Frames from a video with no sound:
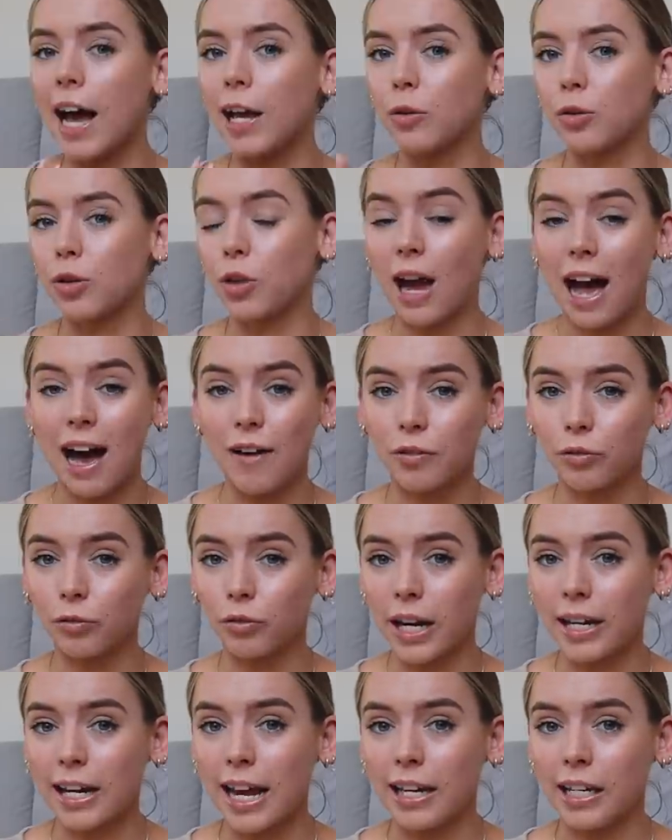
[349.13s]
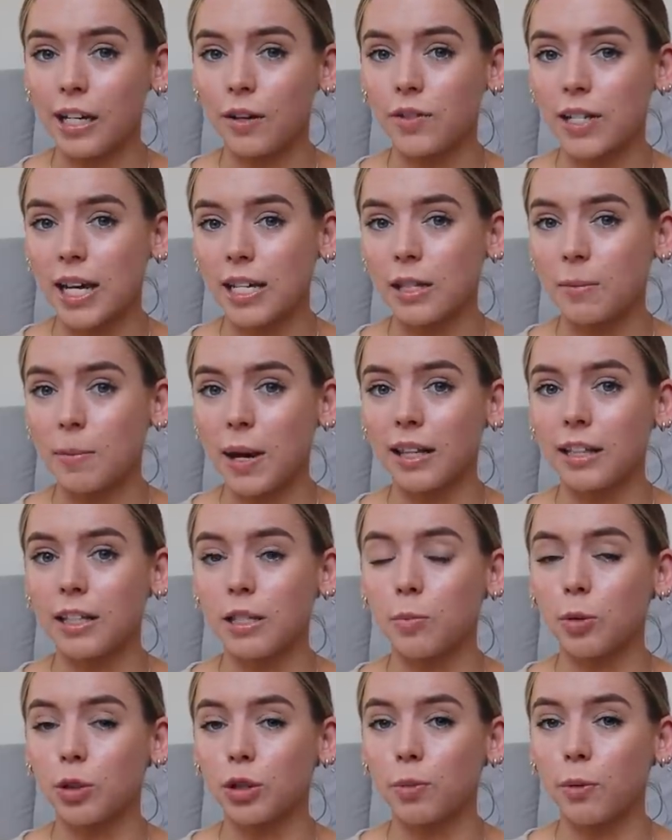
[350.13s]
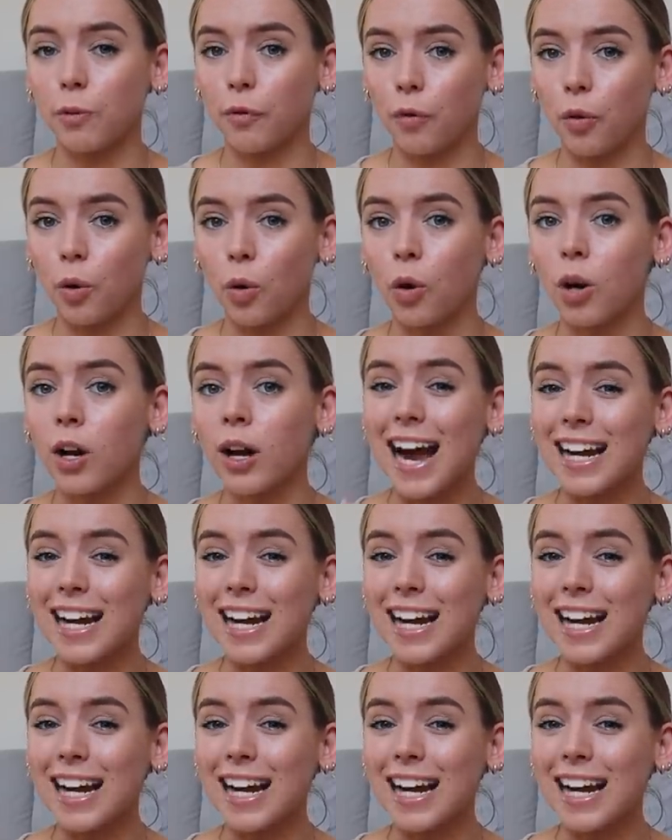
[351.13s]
I also haven't read any of Tessa Bailey's books before.